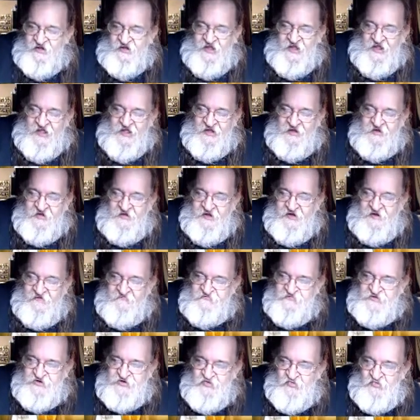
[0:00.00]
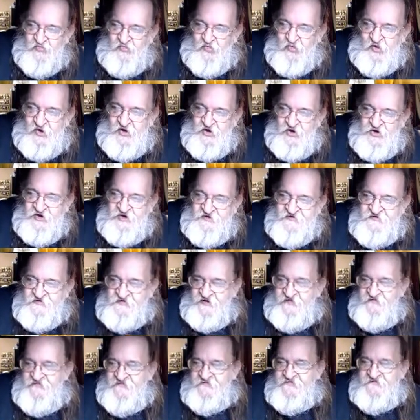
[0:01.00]
And if you would,
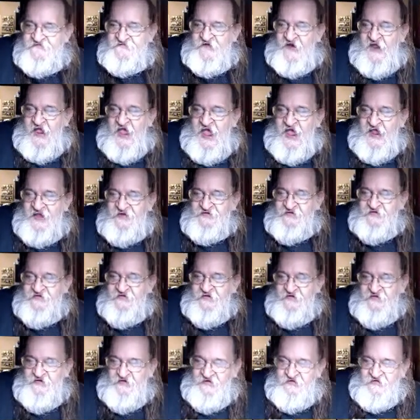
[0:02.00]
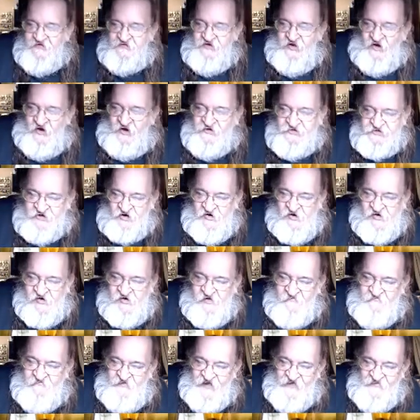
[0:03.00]
in the chat, talk to
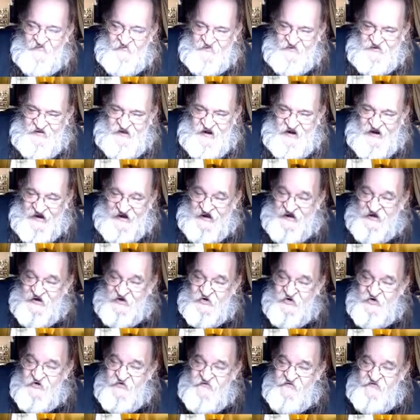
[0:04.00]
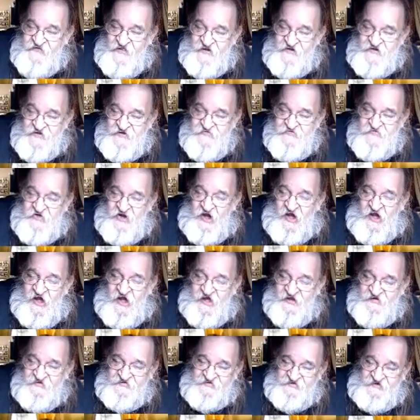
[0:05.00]
her about the iron that you
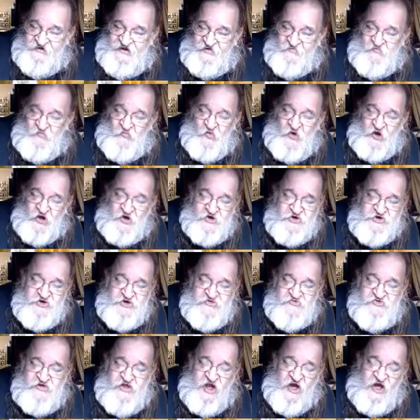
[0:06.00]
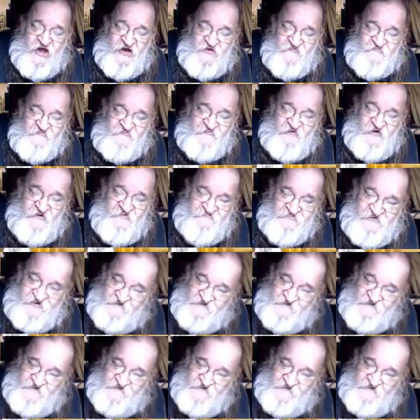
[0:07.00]
got and where you got it from,